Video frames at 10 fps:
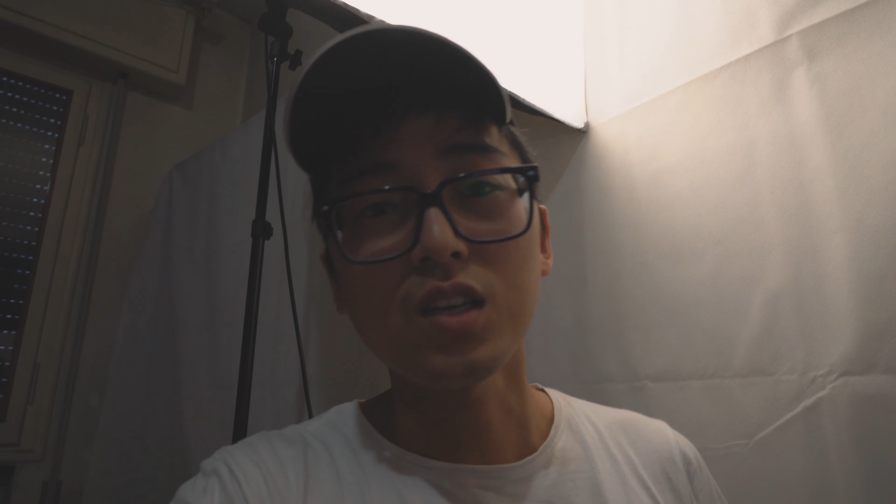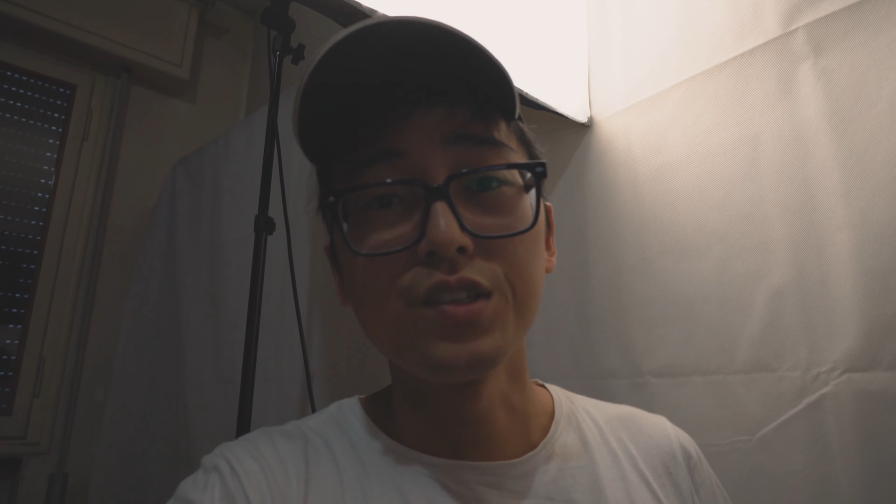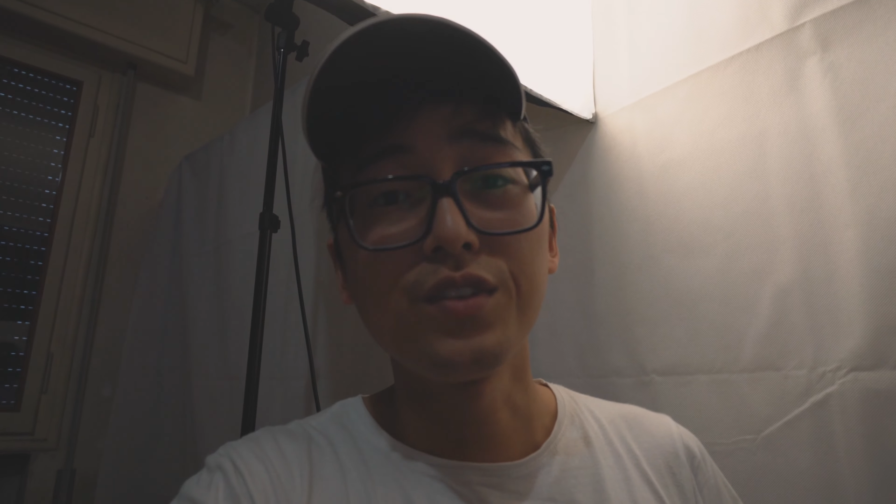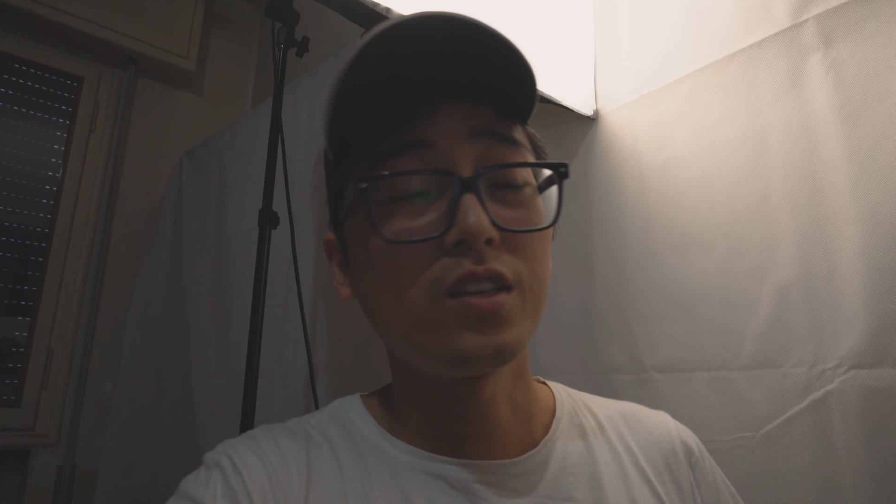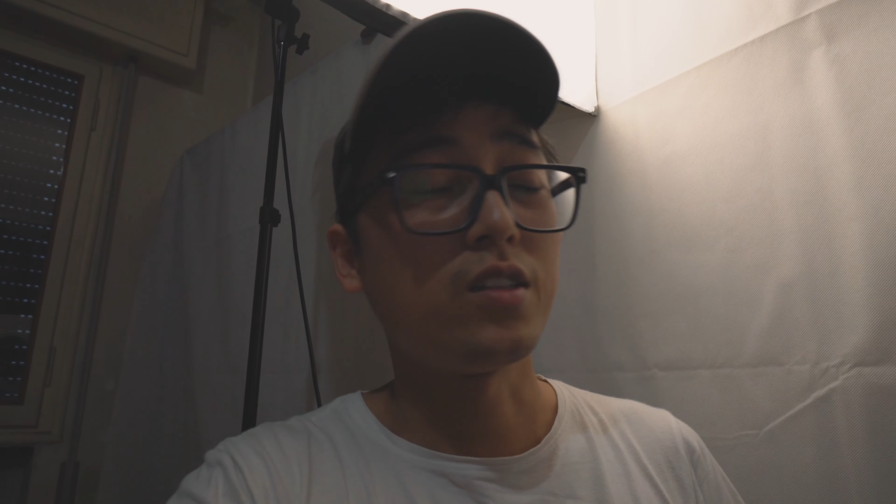
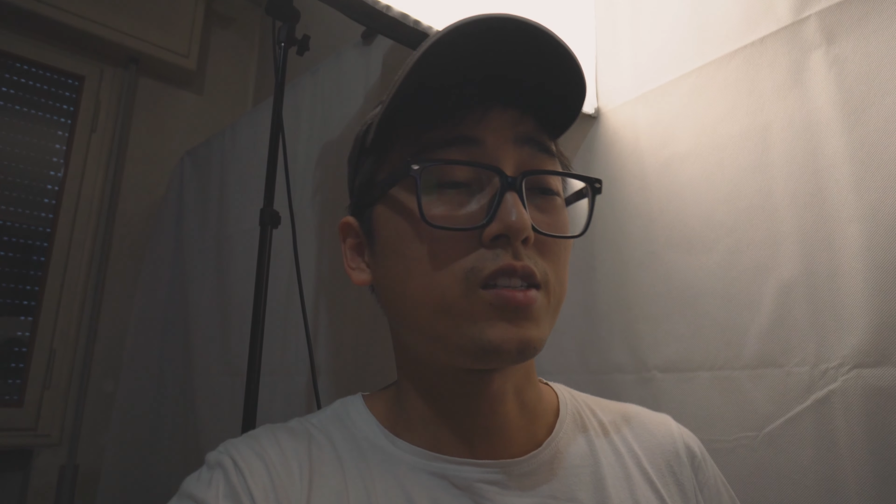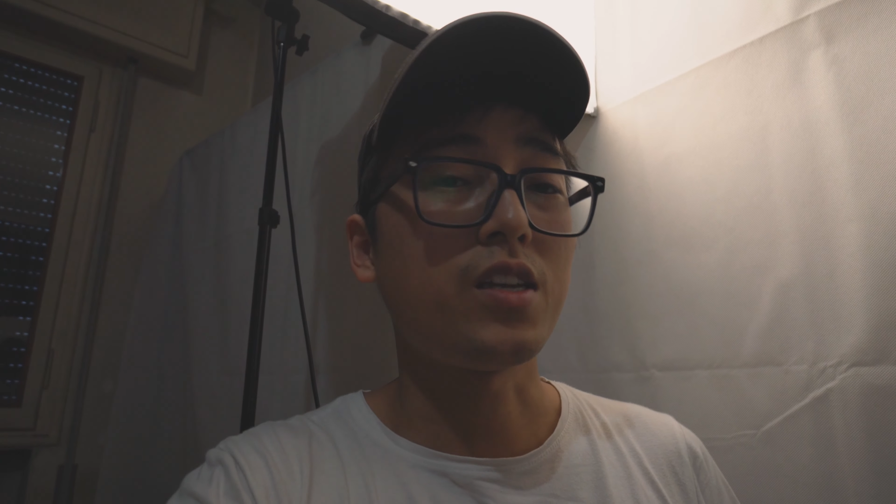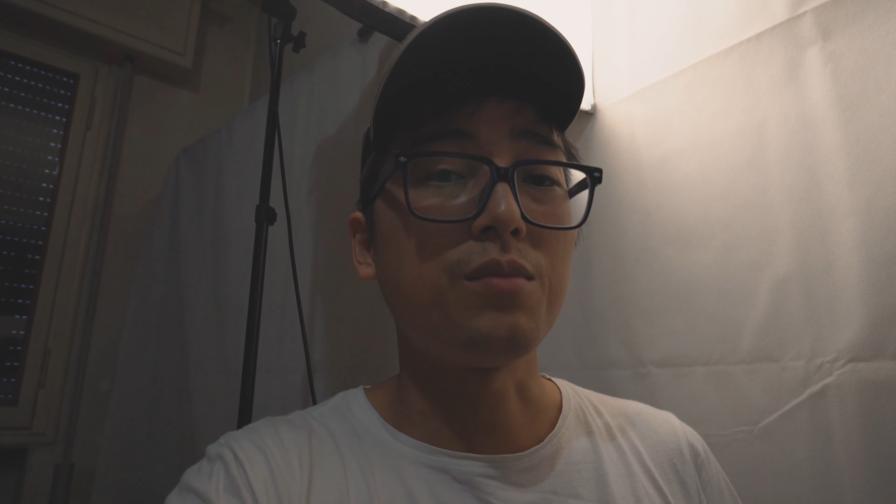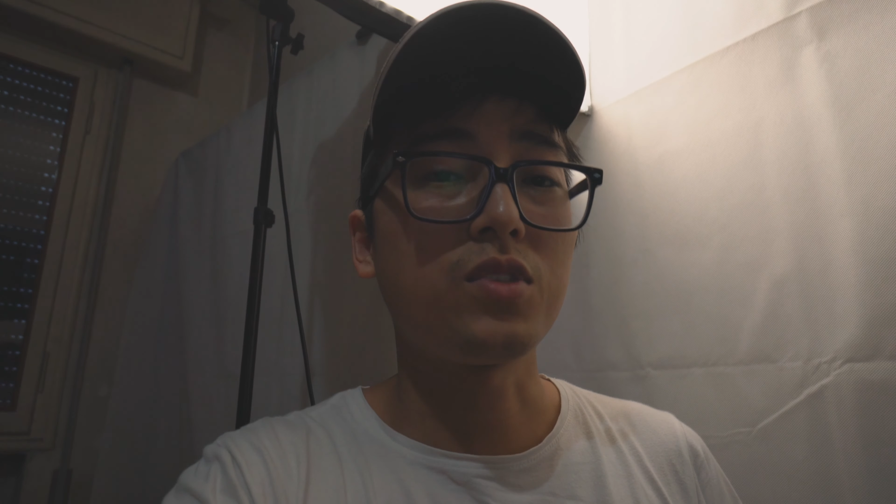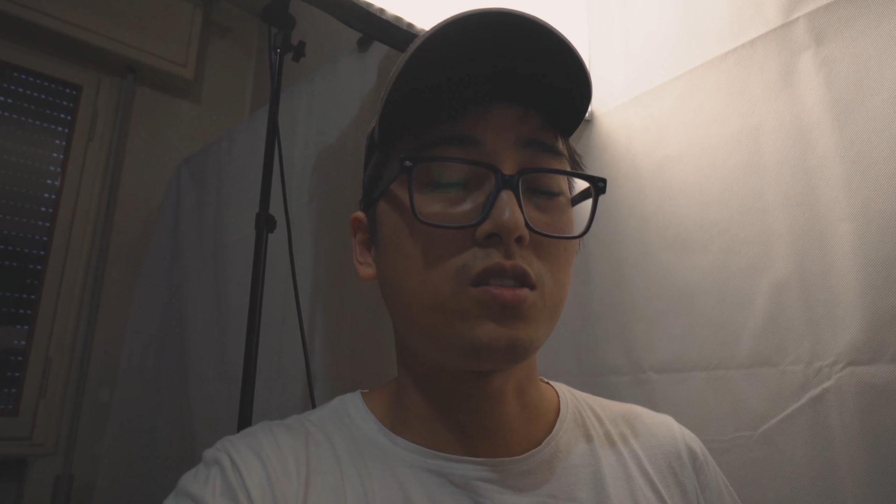even in the
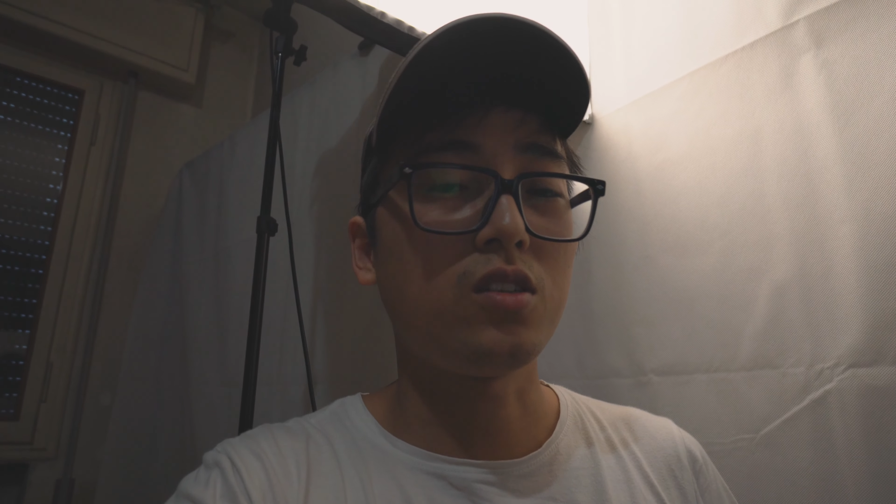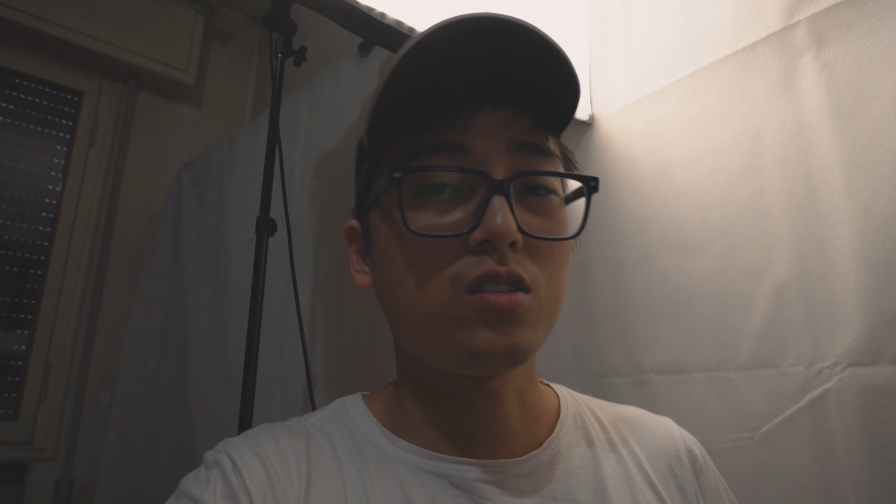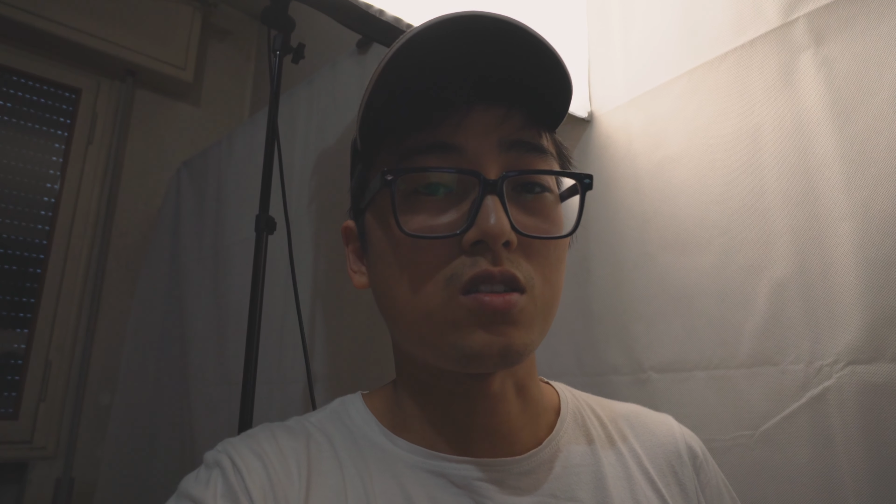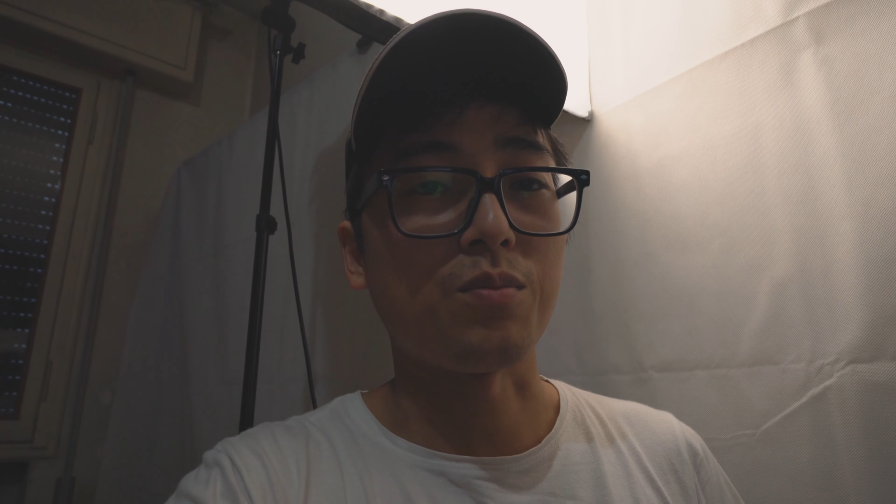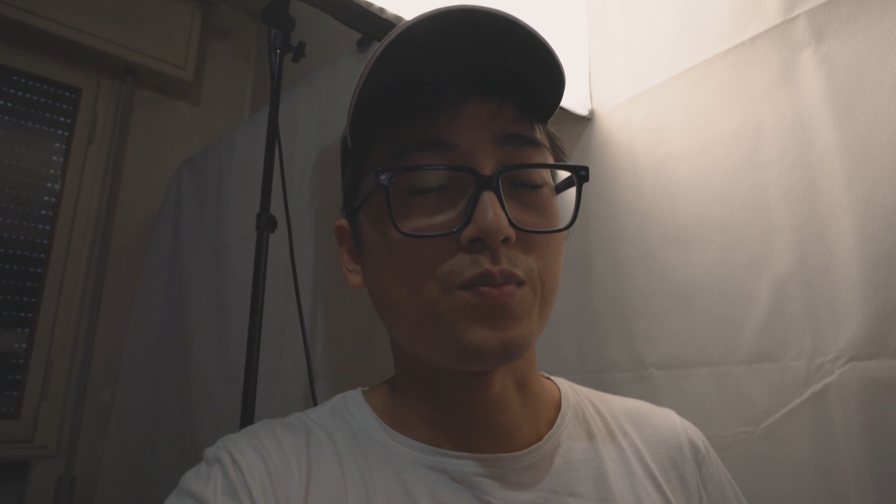same
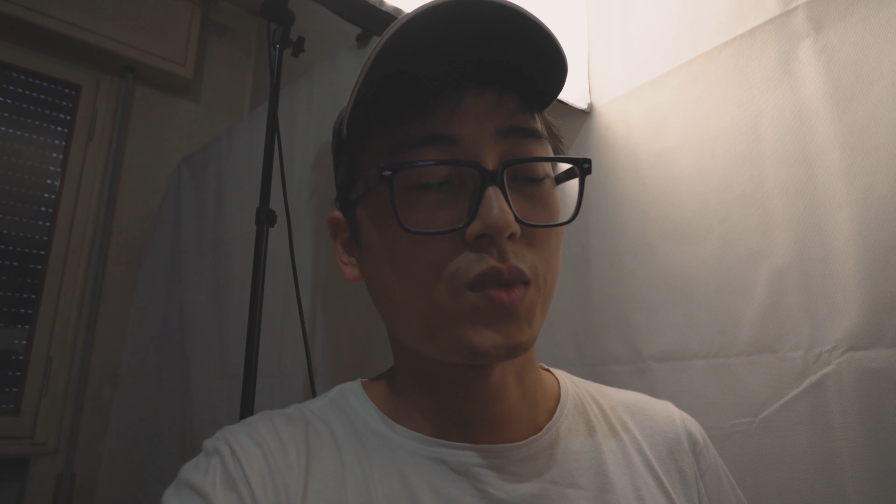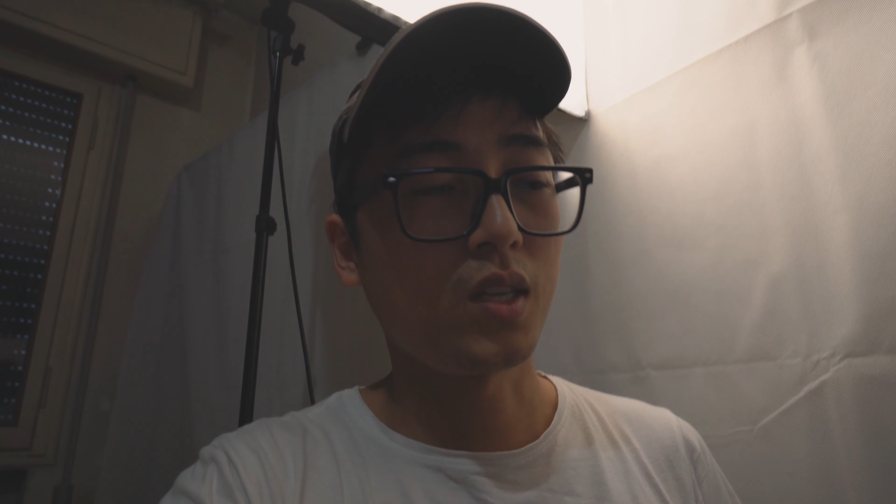system.